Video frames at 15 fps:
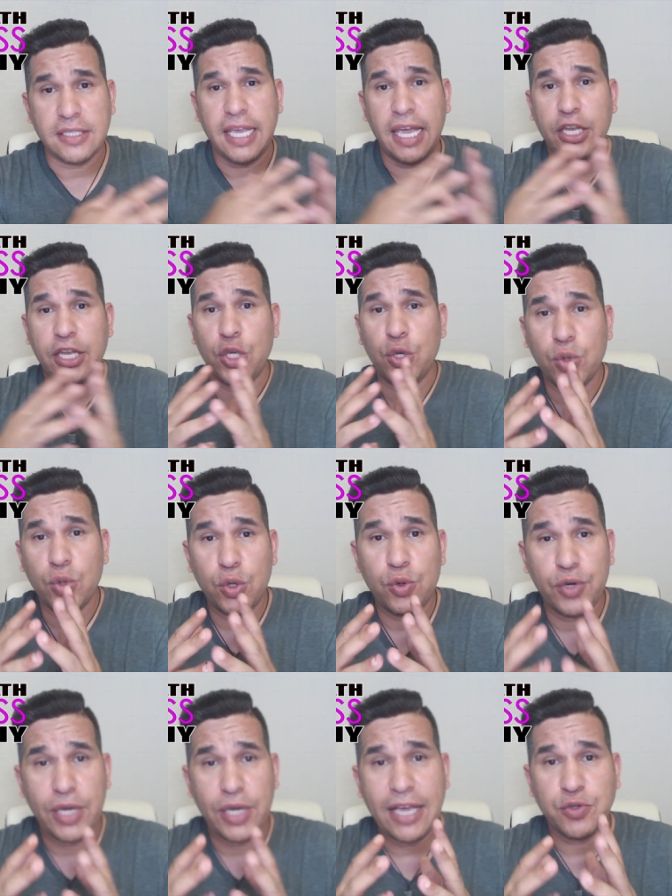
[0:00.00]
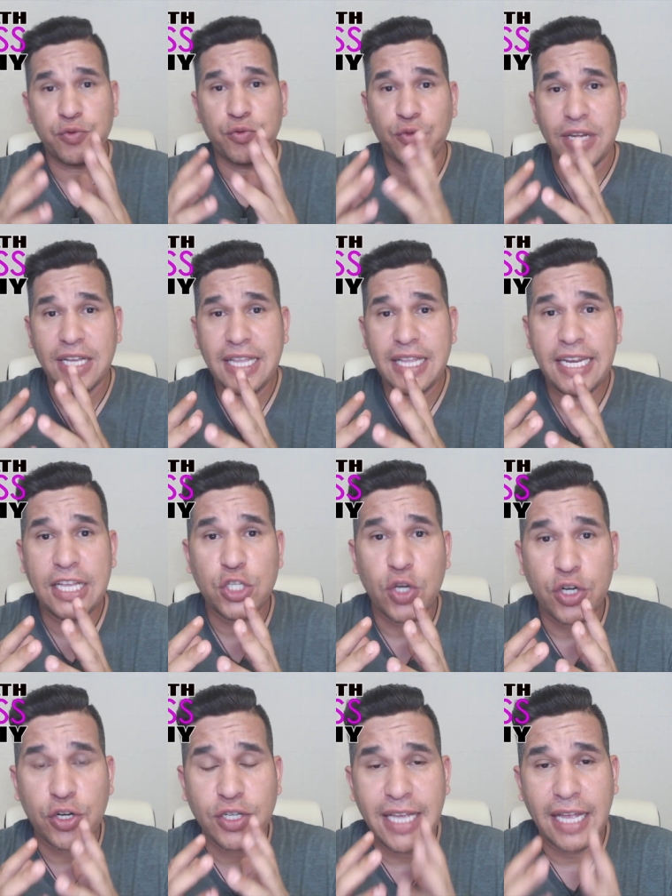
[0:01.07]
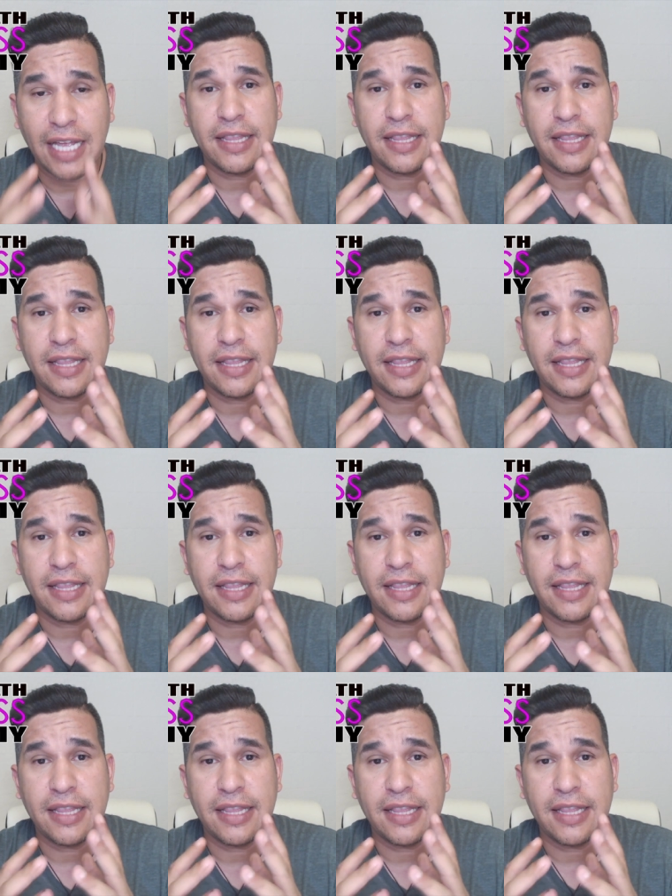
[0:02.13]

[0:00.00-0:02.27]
And you guys really need to understand